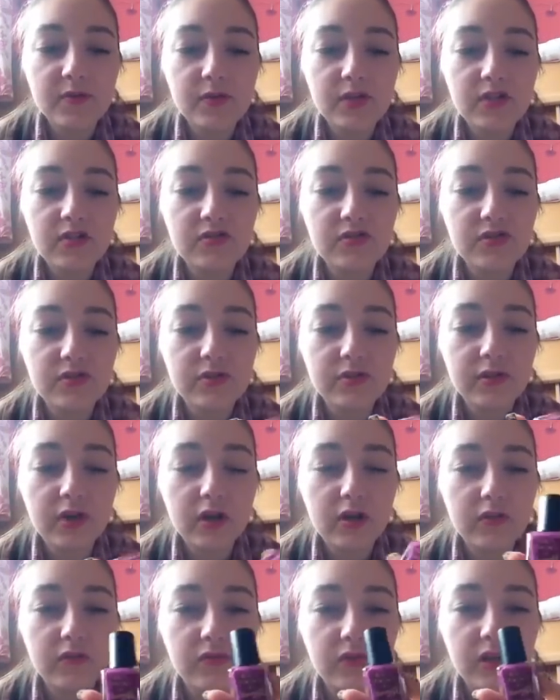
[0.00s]
one just looked
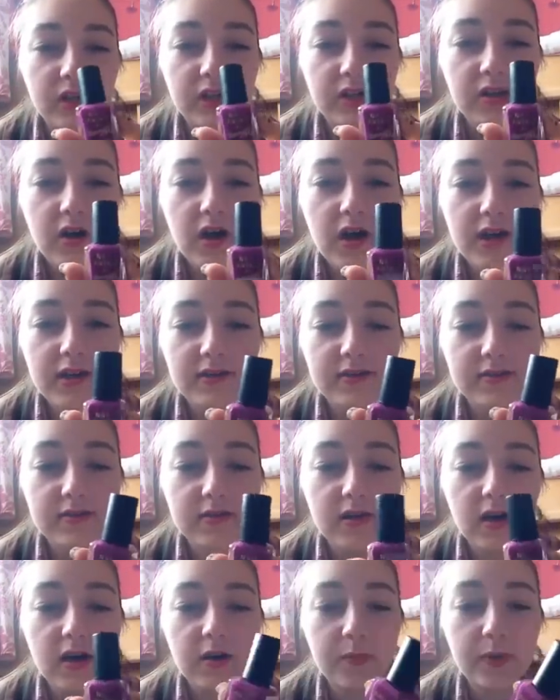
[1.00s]
like a really nice
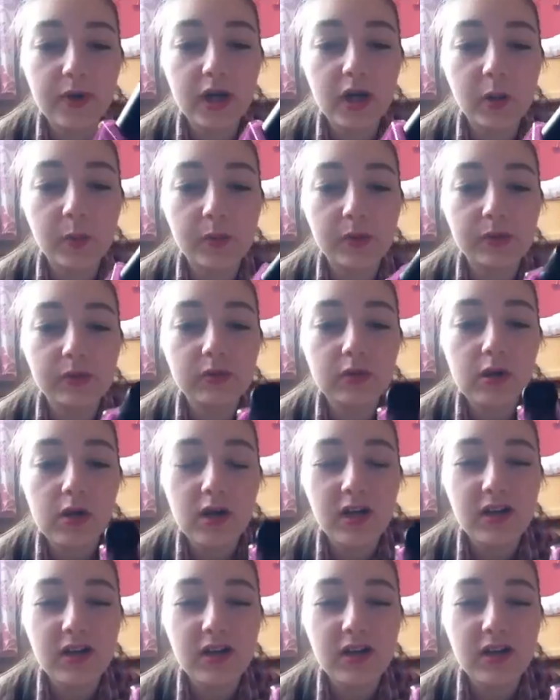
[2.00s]
colour purple